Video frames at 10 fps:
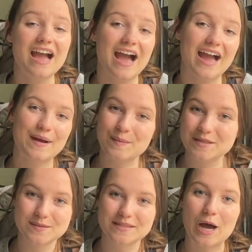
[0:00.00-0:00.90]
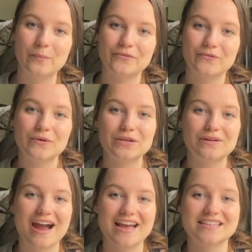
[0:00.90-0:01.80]
I hope this was helpful for you
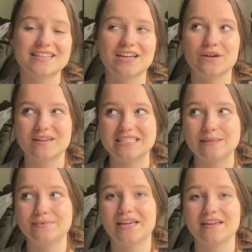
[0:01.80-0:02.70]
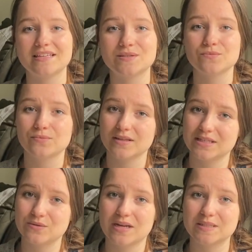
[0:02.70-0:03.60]
guys. I know edTPA is really
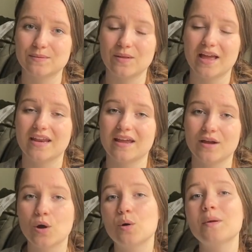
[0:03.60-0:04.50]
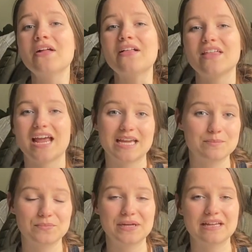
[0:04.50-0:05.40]
stressful and I hope that I
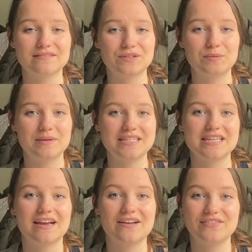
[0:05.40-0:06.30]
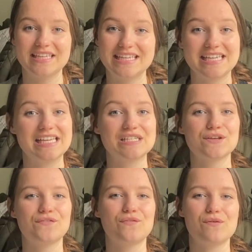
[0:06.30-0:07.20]
can bring a little bit of ease
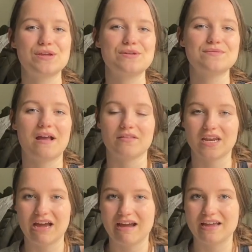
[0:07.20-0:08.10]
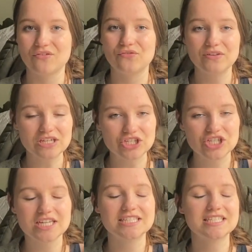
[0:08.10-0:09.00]
for you now that I finished
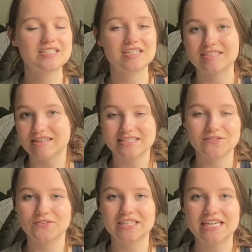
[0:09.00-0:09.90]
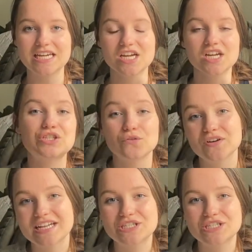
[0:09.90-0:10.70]
it successfully. Don't forget